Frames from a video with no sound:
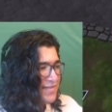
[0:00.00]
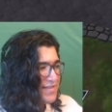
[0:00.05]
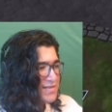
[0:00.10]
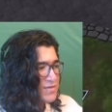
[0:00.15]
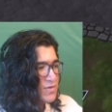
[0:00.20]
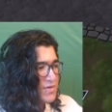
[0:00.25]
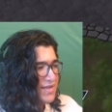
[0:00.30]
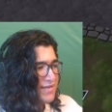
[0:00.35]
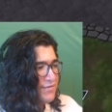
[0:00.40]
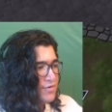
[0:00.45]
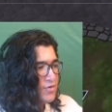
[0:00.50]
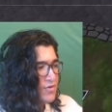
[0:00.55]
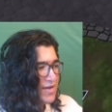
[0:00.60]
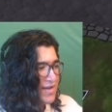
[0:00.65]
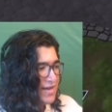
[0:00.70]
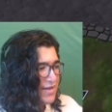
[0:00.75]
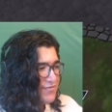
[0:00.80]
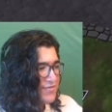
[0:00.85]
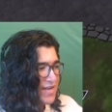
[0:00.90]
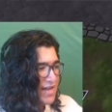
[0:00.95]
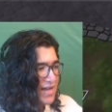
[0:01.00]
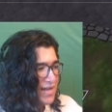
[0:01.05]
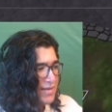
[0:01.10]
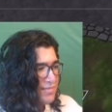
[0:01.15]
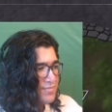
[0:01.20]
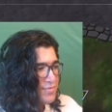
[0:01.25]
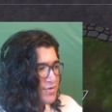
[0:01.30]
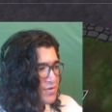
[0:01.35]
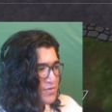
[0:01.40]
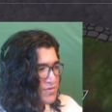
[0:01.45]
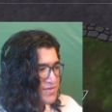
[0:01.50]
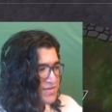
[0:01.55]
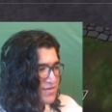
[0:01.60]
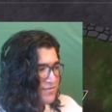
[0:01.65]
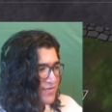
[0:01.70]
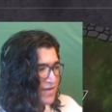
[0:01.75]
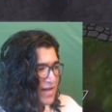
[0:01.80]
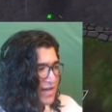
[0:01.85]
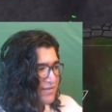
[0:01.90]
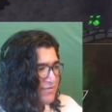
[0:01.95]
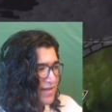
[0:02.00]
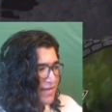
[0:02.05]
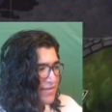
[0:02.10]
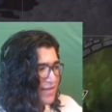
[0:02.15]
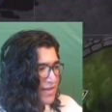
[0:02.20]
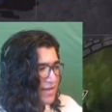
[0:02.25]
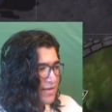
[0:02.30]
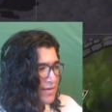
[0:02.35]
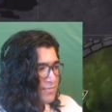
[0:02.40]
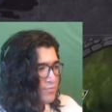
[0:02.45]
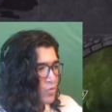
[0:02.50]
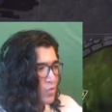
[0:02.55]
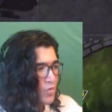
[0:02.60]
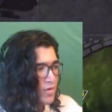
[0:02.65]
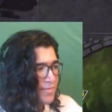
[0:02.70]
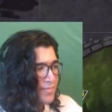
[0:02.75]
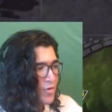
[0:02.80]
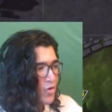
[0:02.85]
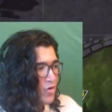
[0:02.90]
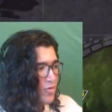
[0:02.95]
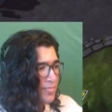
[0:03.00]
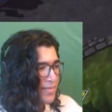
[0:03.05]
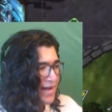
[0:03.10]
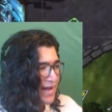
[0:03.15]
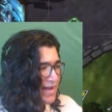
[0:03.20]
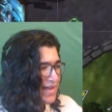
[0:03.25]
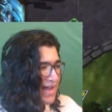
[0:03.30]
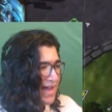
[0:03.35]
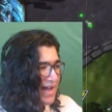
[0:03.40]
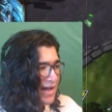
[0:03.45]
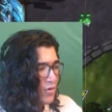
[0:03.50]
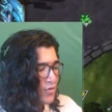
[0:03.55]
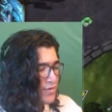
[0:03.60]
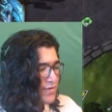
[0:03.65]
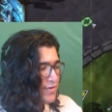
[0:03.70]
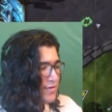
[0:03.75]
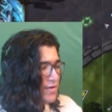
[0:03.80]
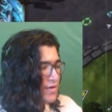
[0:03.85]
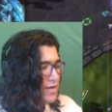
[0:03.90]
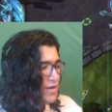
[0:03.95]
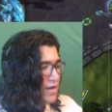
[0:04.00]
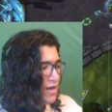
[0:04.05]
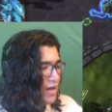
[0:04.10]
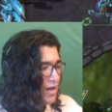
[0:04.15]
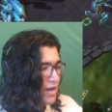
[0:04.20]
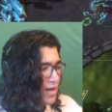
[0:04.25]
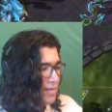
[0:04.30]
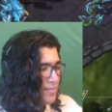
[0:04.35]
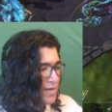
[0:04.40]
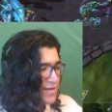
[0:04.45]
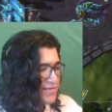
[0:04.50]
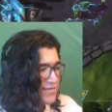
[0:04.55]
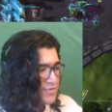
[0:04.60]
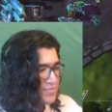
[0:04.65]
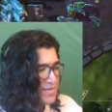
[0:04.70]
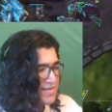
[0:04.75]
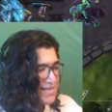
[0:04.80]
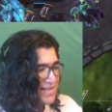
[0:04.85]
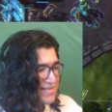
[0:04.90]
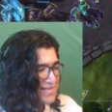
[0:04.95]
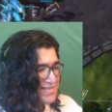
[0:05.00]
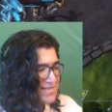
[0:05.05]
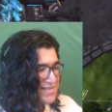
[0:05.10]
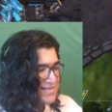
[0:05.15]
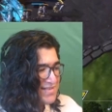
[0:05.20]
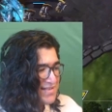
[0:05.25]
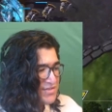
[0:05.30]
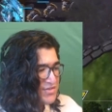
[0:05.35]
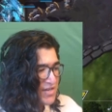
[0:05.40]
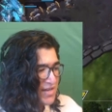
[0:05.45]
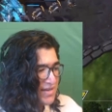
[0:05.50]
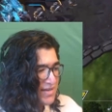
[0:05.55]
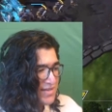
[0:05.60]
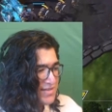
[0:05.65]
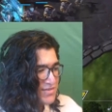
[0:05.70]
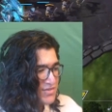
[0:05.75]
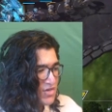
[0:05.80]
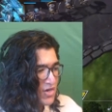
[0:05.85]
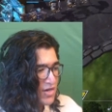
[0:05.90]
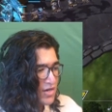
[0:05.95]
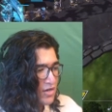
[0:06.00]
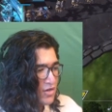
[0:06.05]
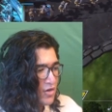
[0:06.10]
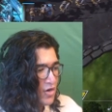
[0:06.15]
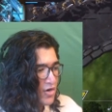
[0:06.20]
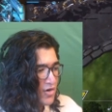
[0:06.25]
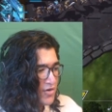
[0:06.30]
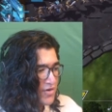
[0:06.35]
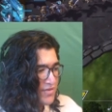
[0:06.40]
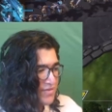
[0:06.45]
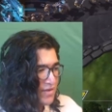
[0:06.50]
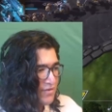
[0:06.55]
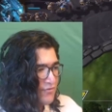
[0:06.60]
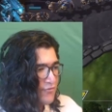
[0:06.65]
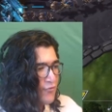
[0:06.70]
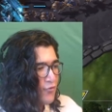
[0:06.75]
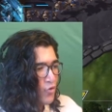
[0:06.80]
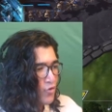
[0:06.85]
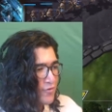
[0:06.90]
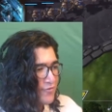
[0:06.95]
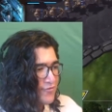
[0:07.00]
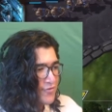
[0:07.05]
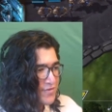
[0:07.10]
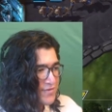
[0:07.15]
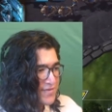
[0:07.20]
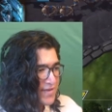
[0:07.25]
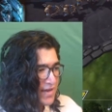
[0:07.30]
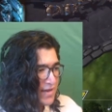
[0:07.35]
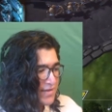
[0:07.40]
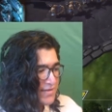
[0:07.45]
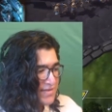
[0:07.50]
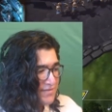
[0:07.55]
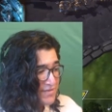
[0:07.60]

this will give you enough time to survive and then Wormhole back out, assuming that the CC chain is not longer than 4 full seconds.